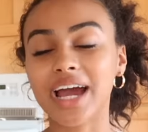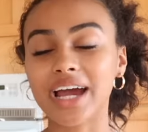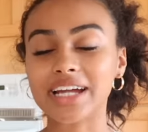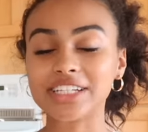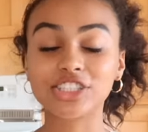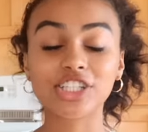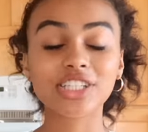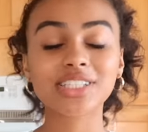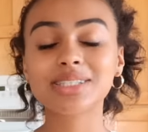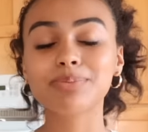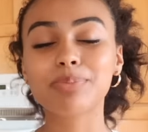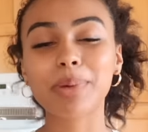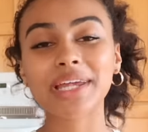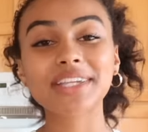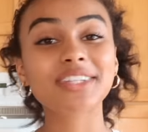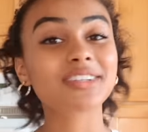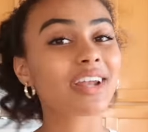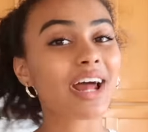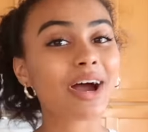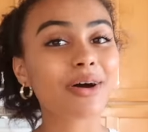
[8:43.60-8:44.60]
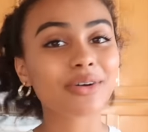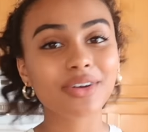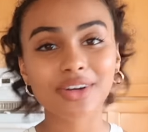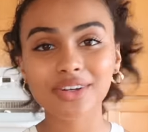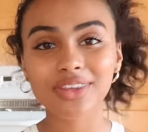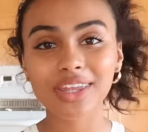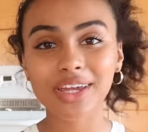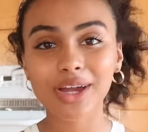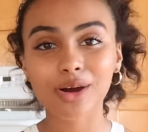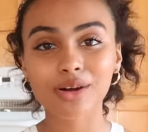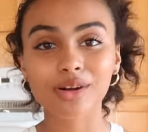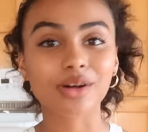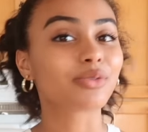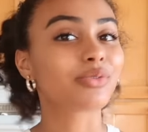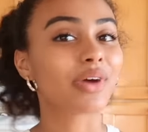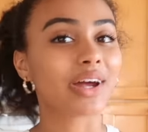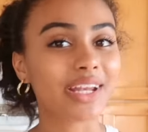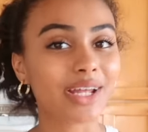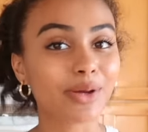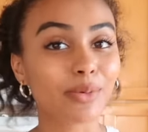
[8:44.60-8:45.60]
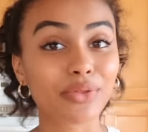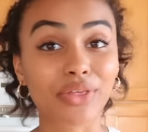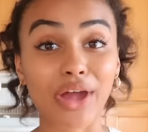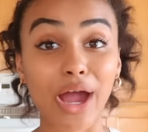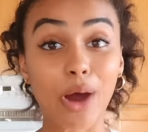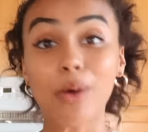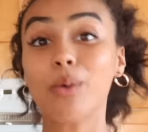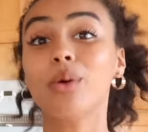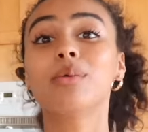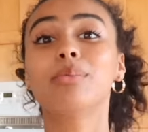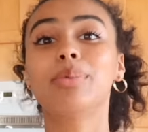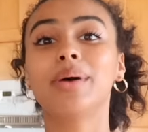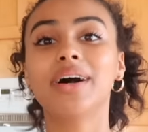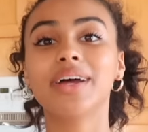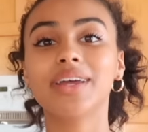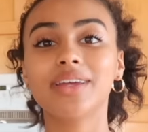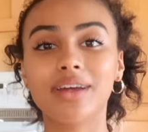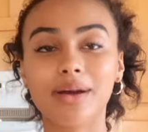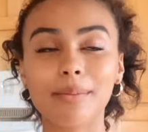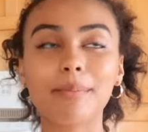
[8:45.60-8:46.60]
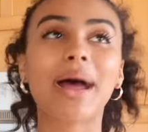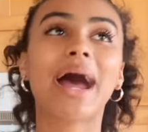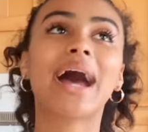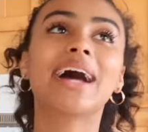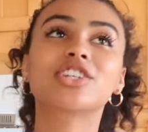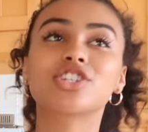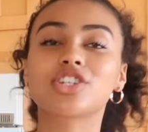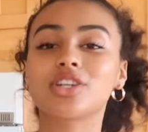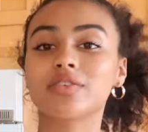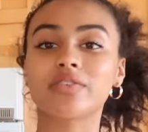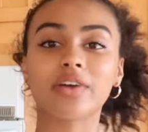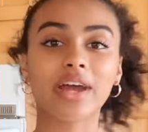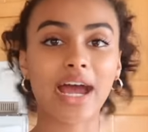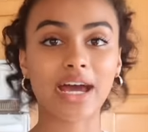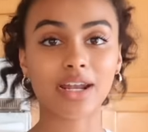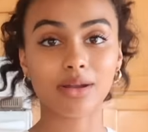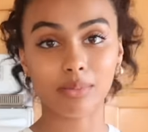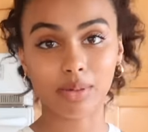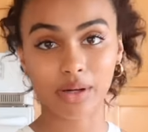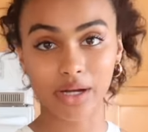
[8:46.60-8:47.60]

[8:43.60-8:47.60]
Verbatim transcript: yeah, just based on how good they are already without a butt. Imagine if I had a